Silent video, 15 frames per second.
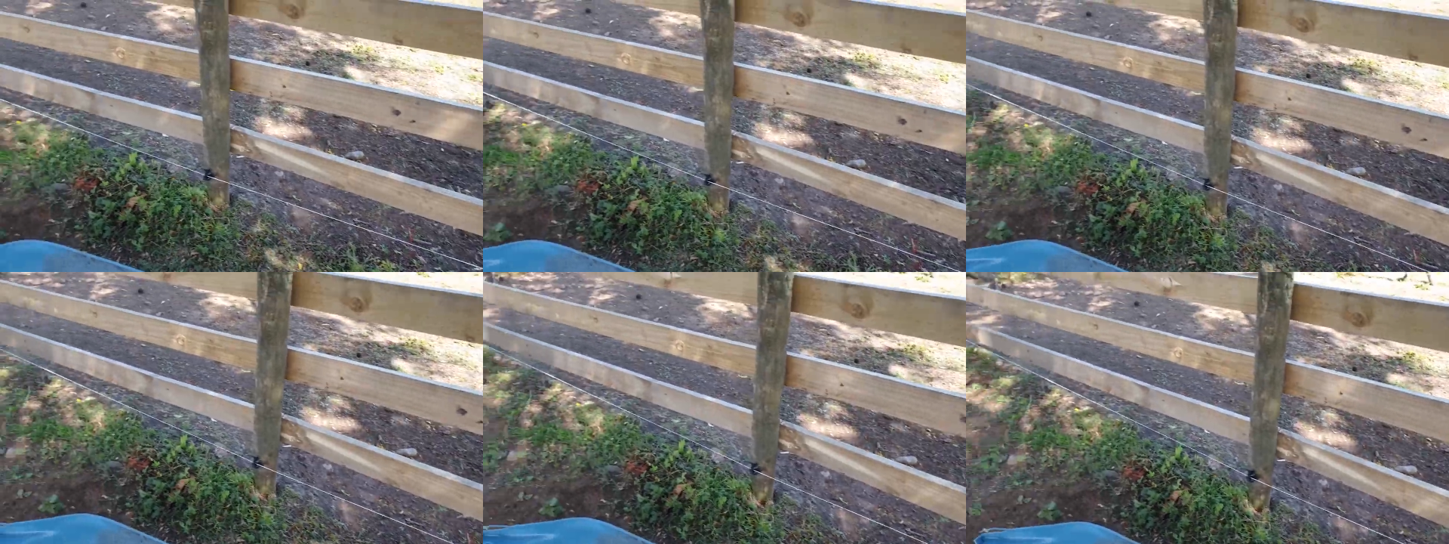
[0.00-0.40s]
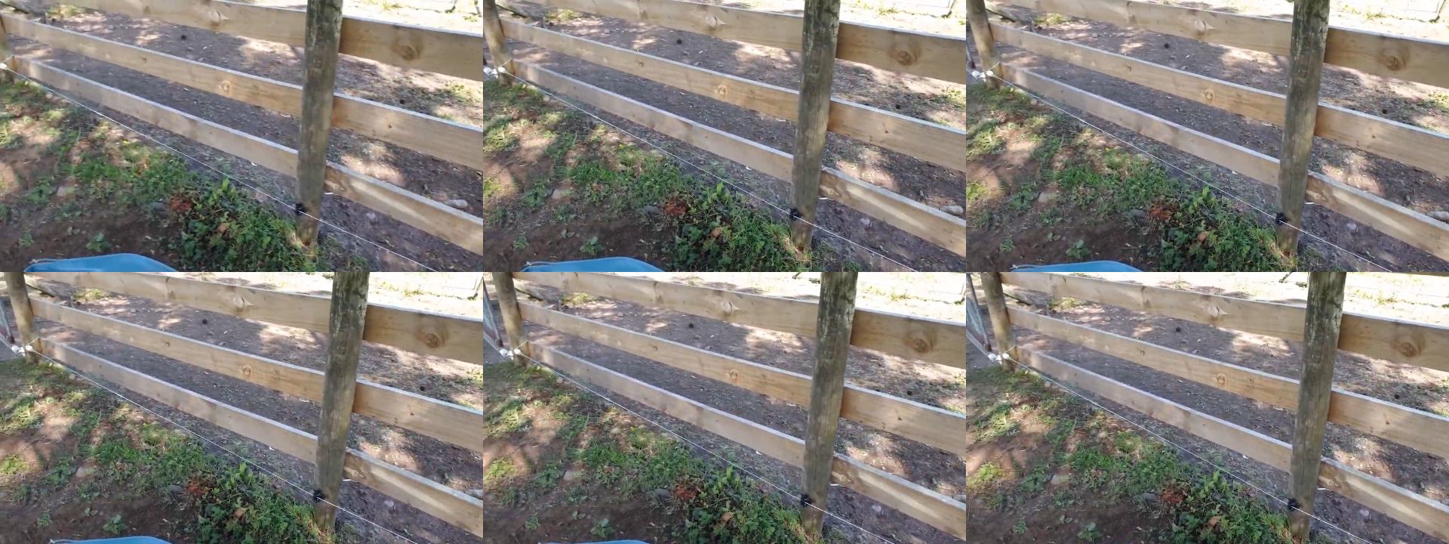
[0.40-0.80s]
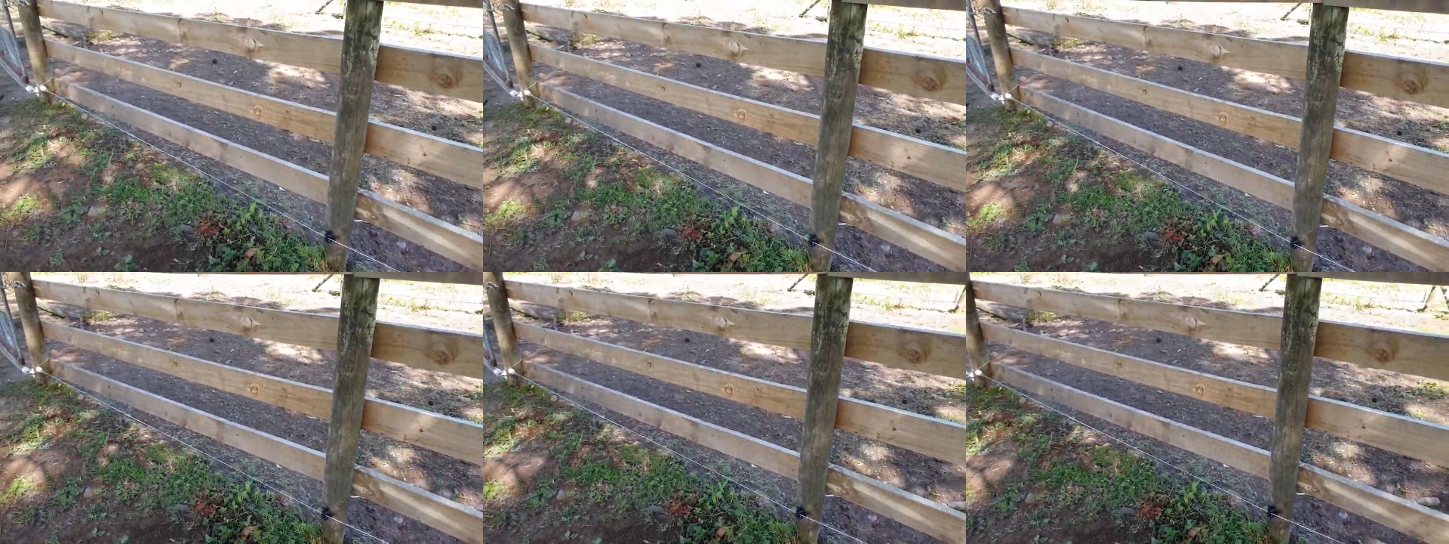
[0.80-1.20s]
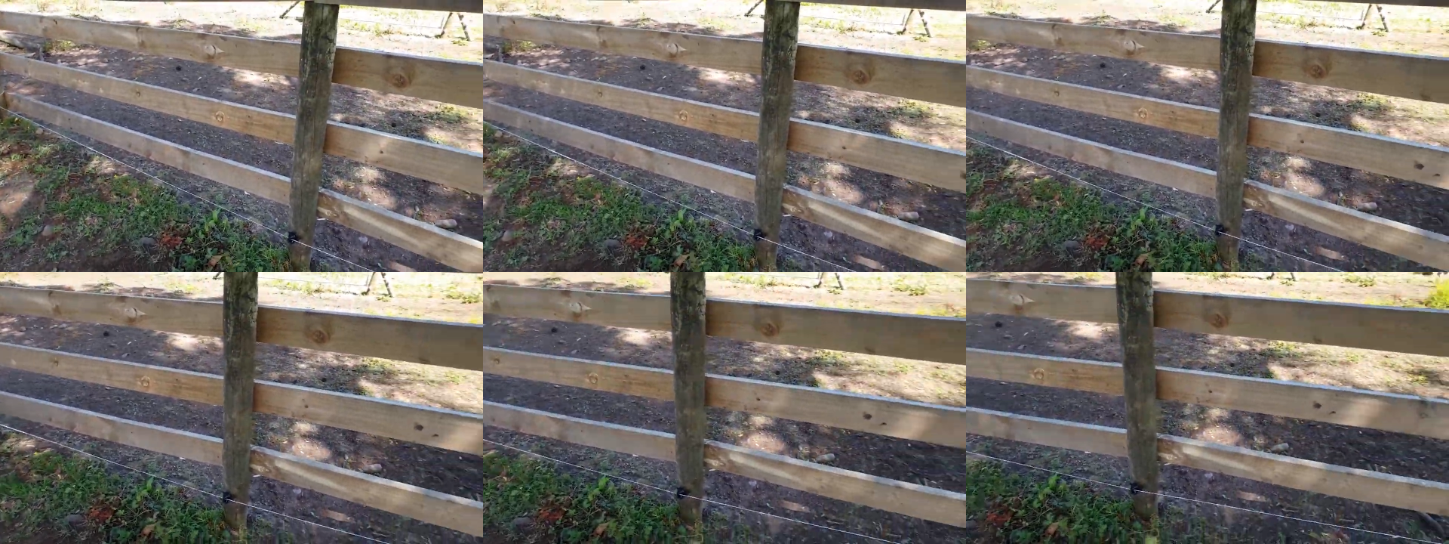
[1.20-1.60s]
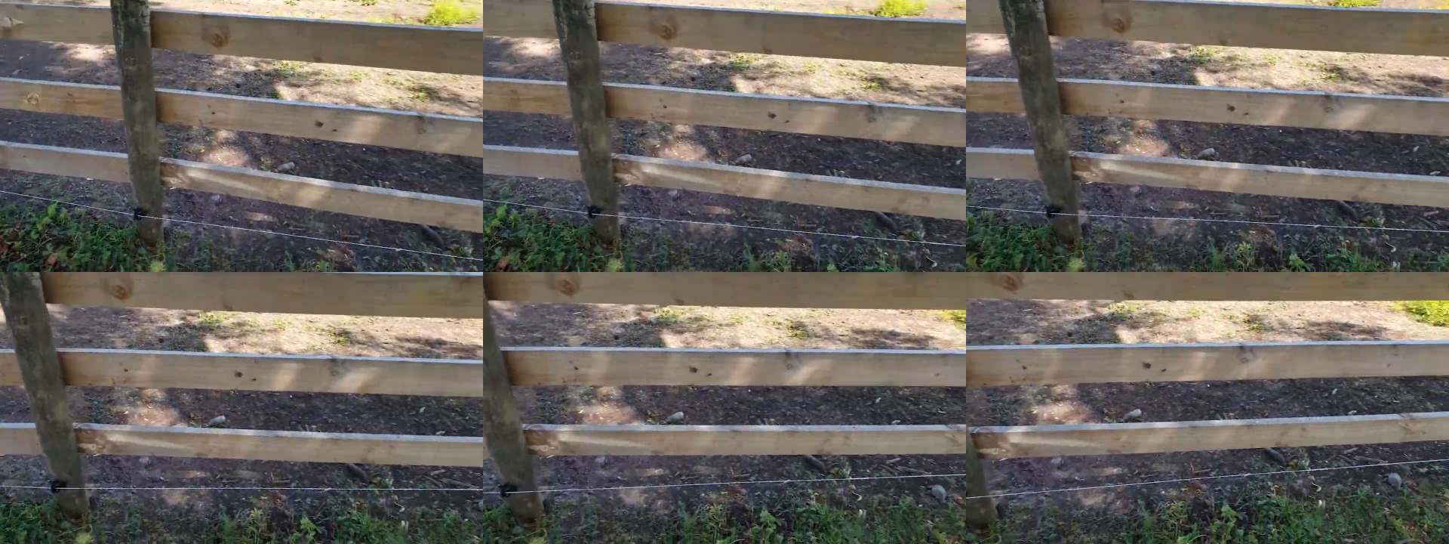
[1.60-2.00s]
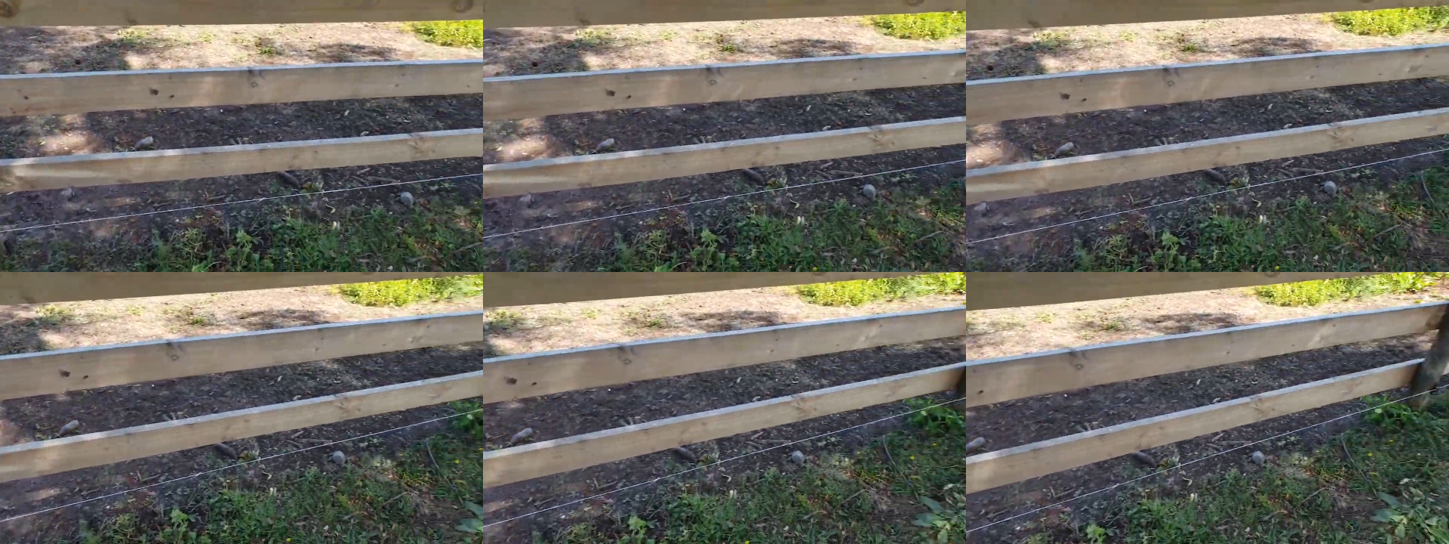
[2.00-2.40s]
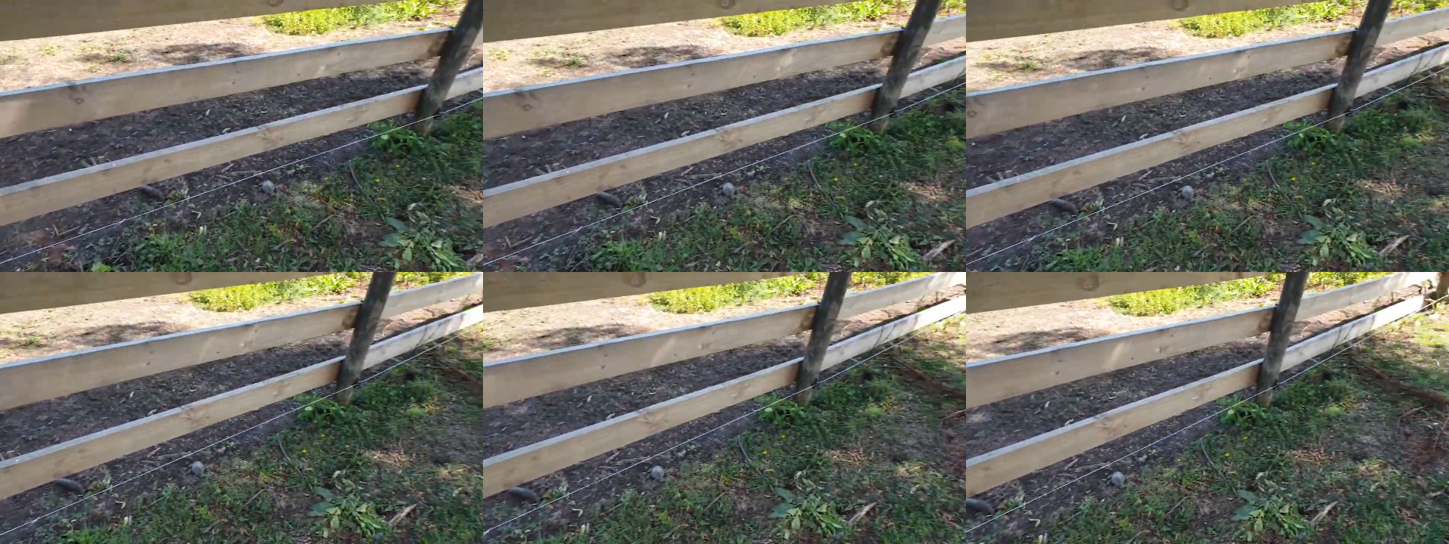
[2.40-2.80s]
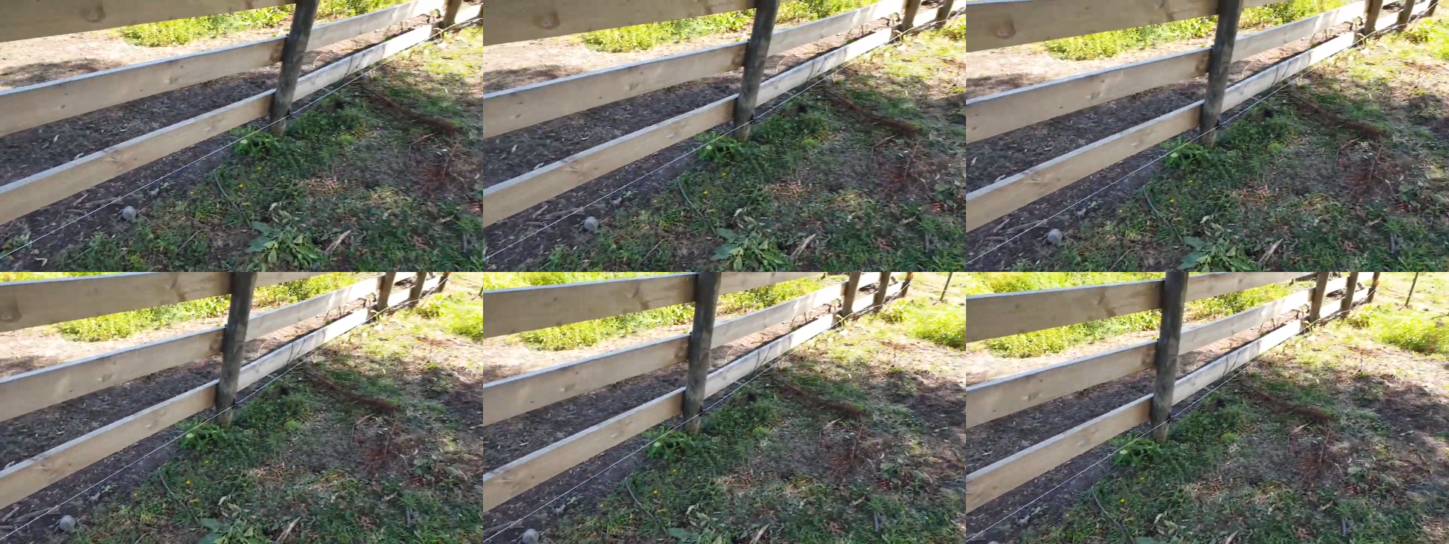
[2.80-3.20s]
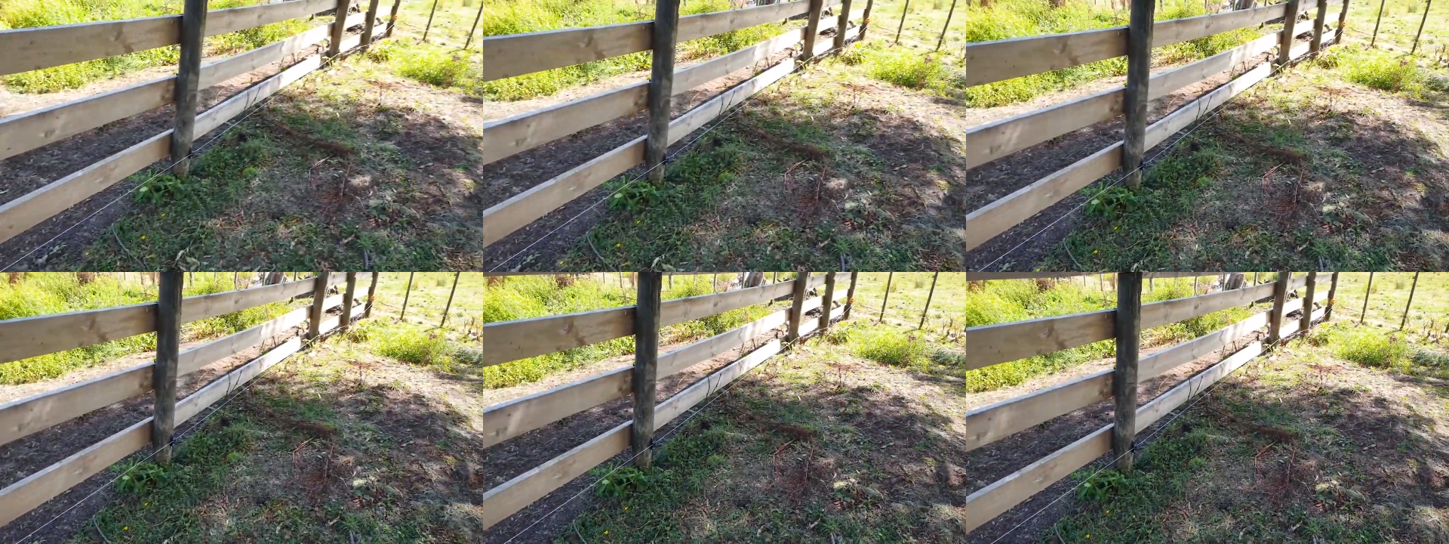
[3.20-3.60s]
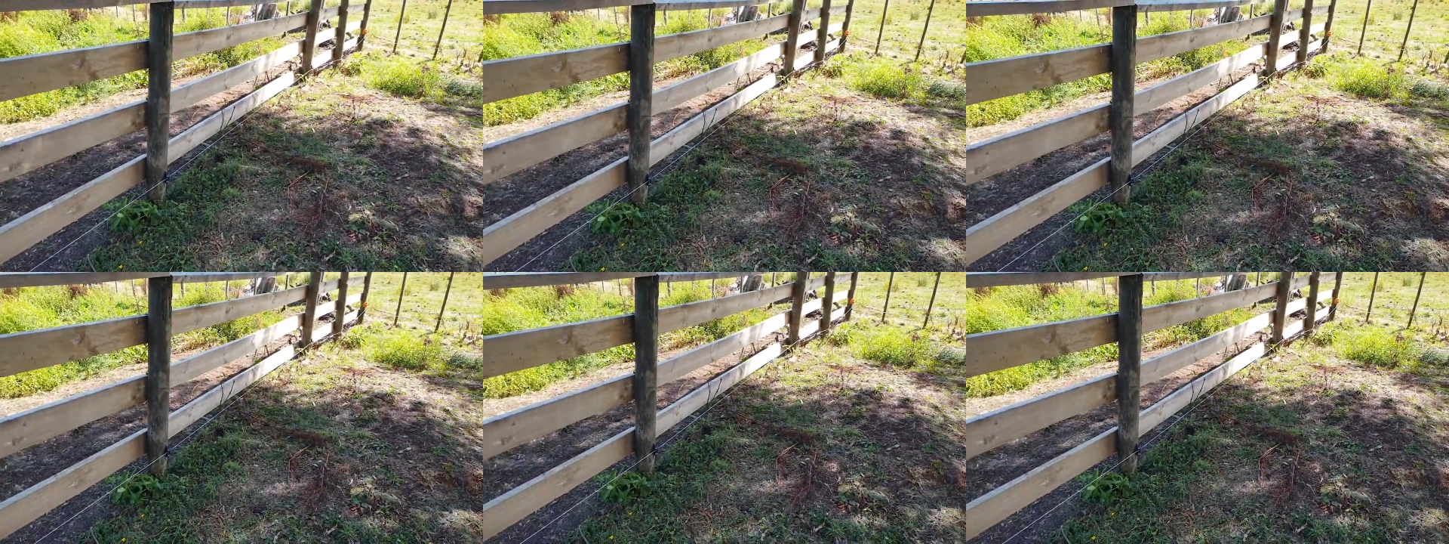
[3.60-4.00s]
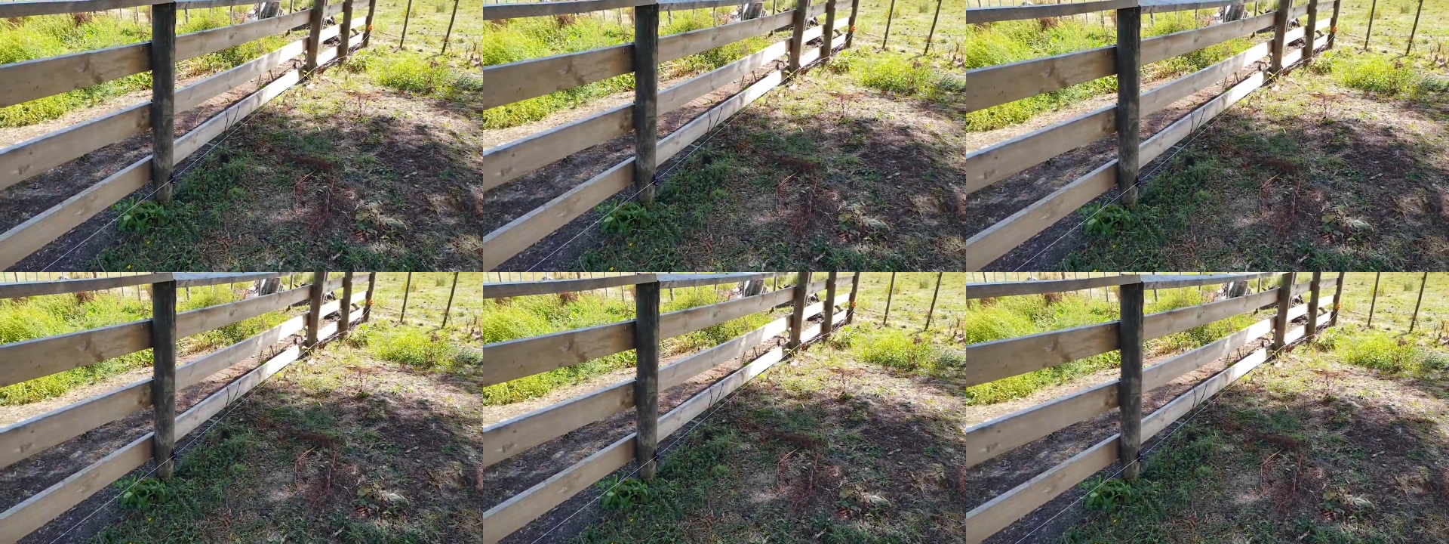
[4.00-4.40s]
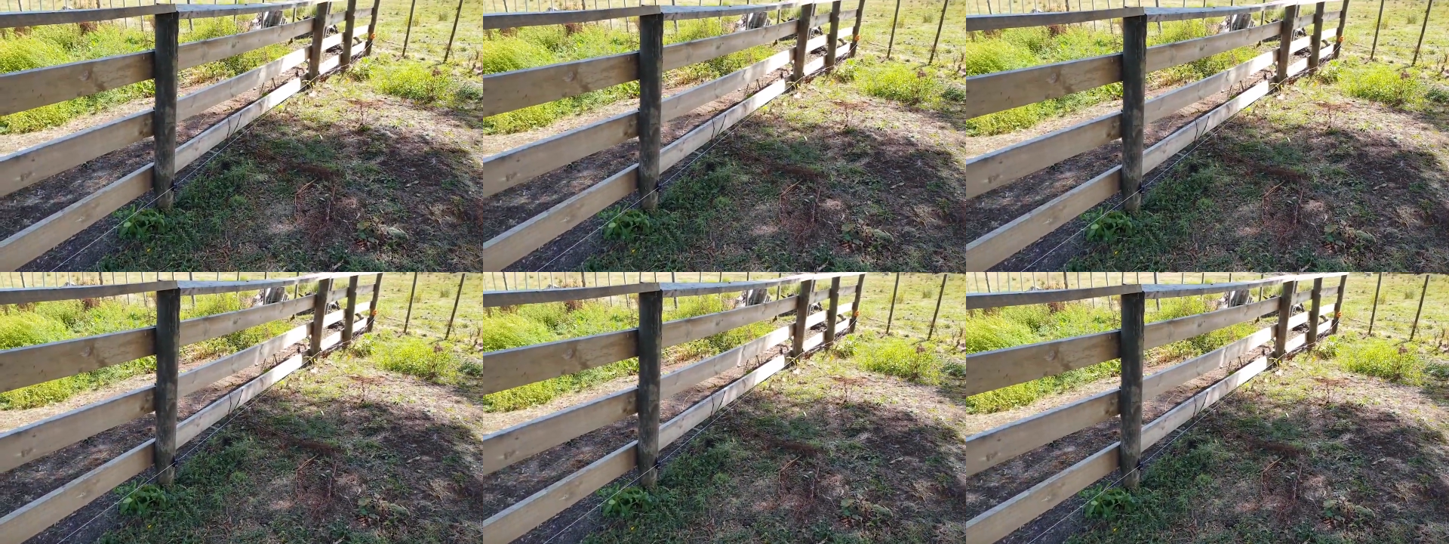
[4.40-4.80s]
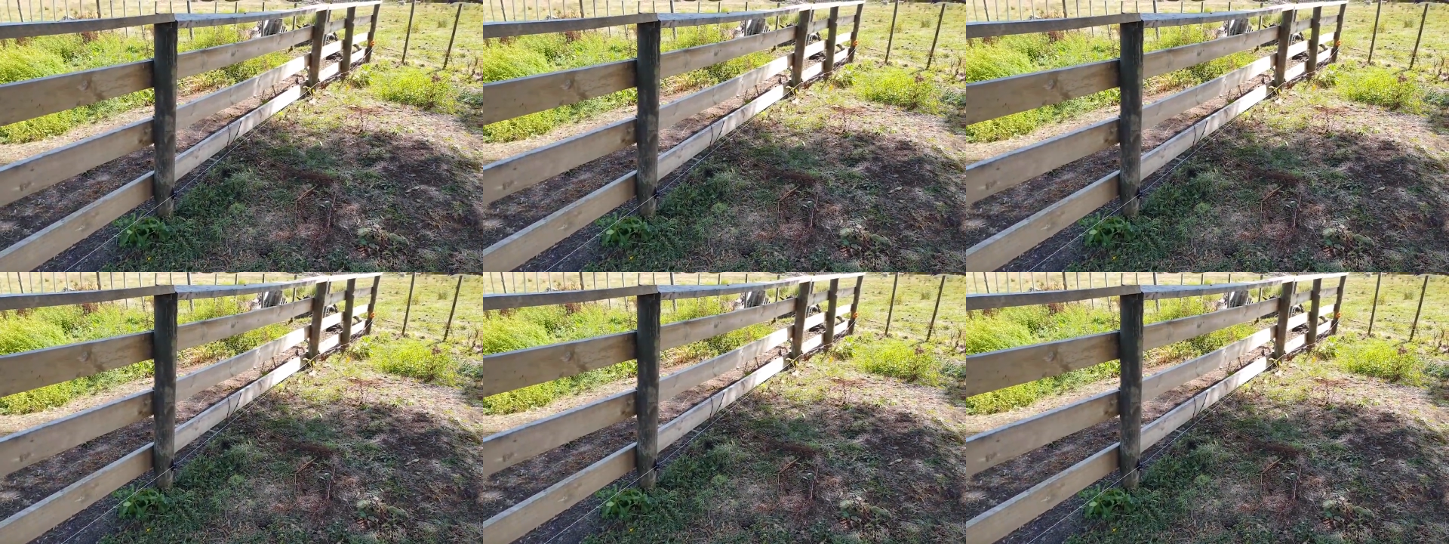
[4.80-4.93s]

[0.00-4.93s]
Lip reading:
[unreadable: no face in view]